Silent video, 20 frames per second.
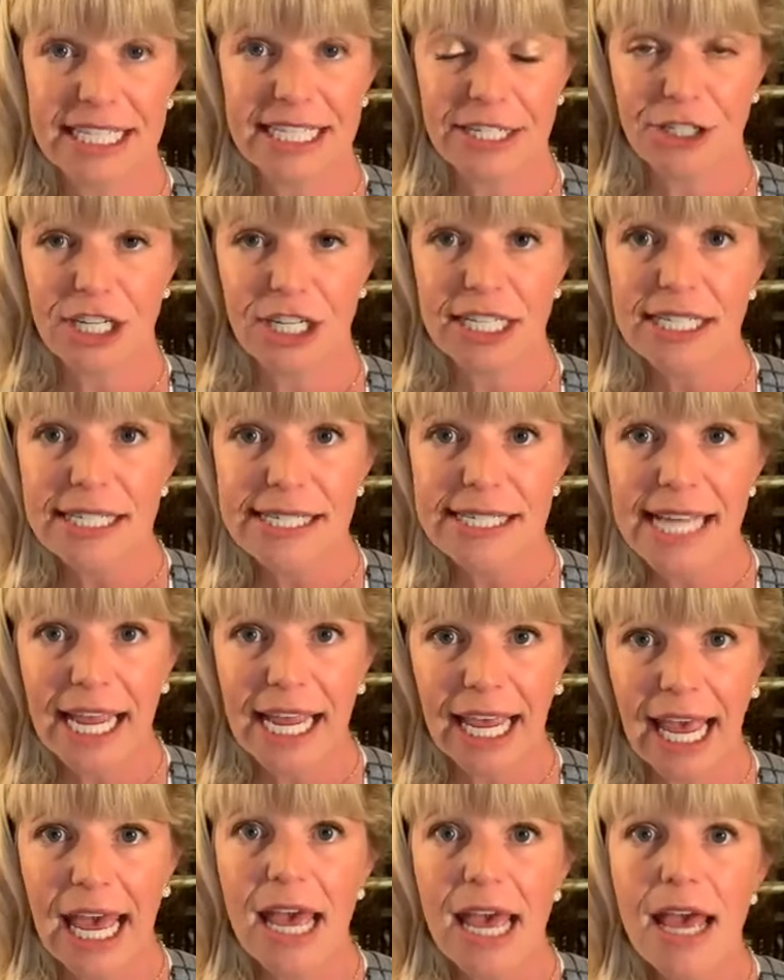in just a
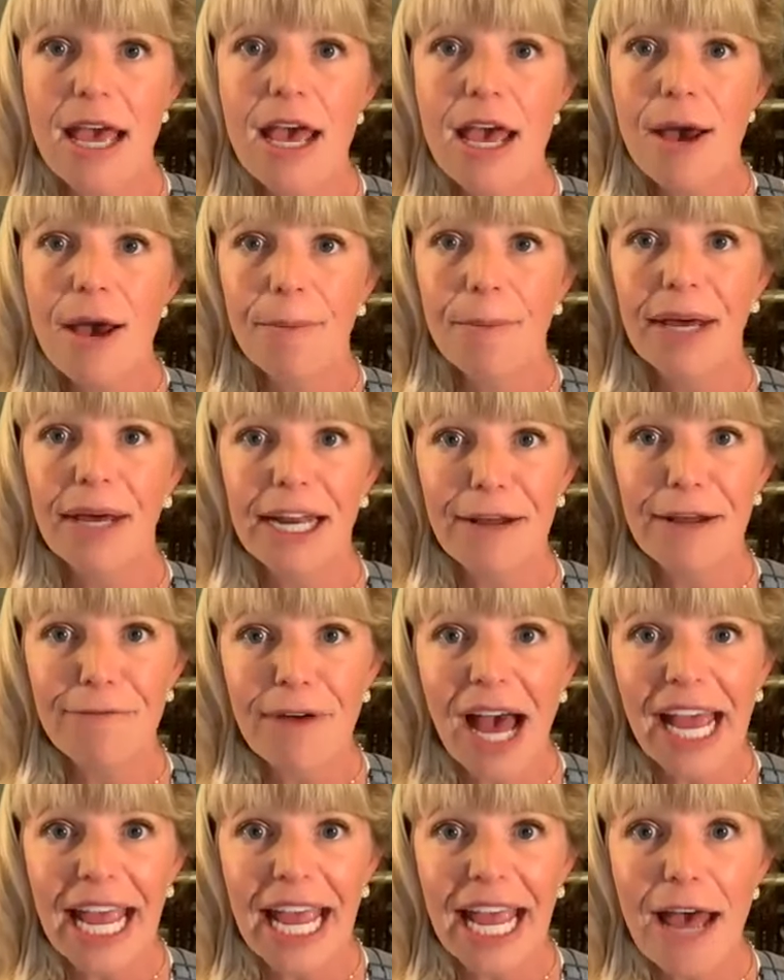second. But if
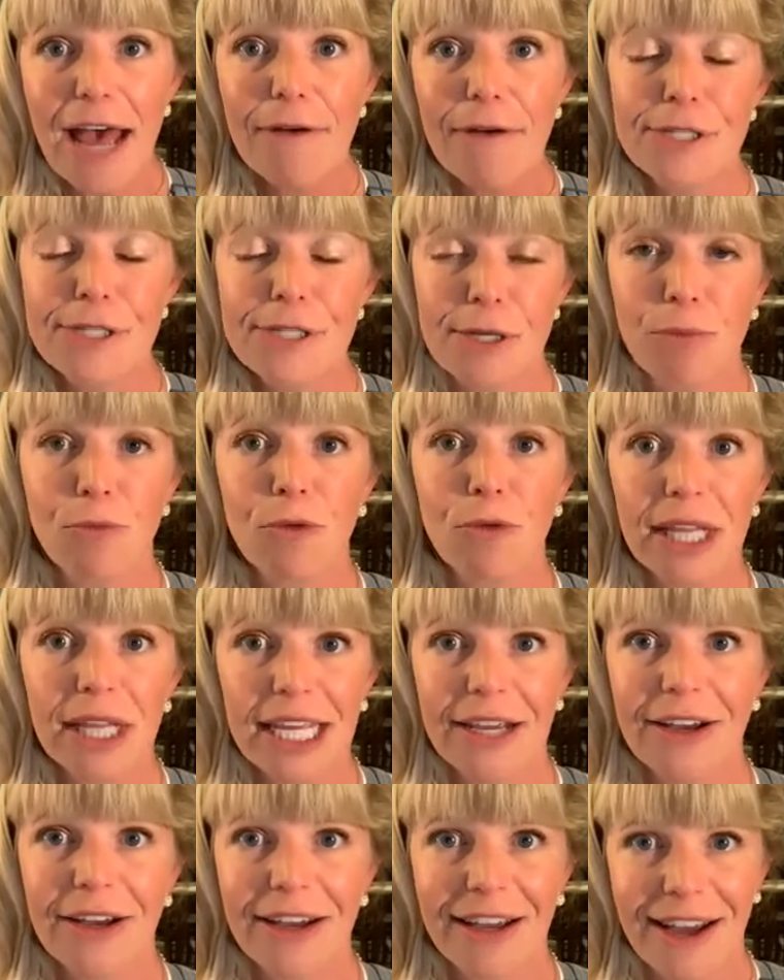I have some really
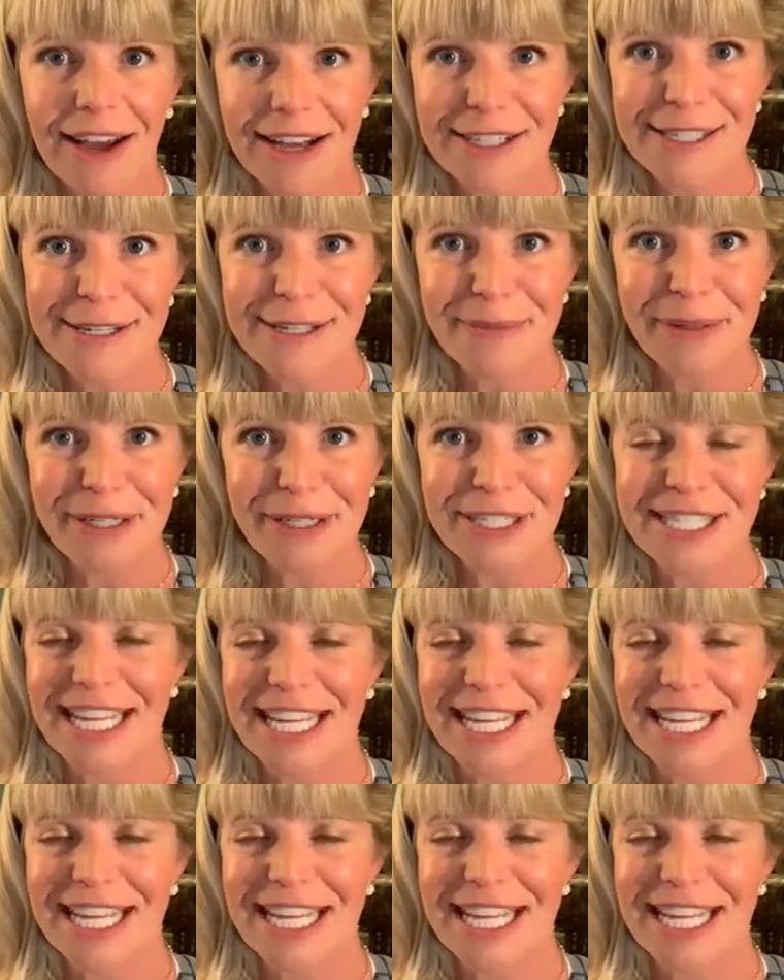good customers,